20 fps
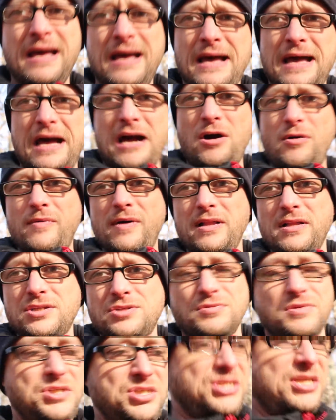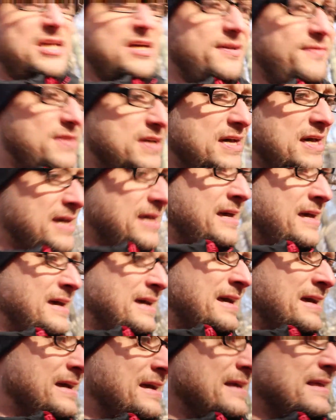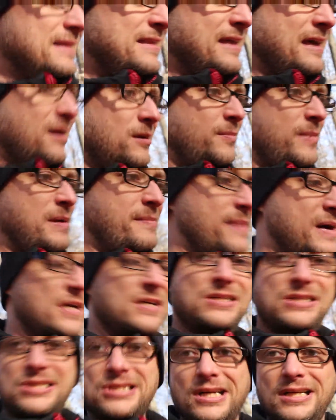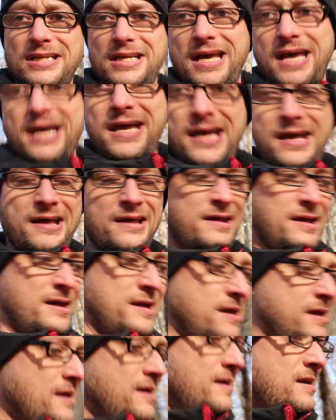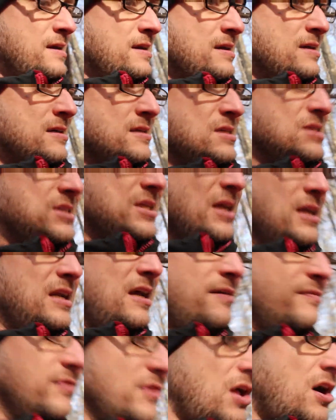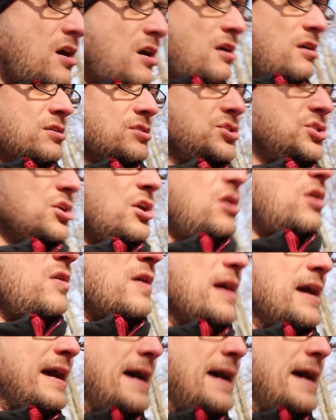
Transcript: how well it's received, that'll be my Sunday vlog. So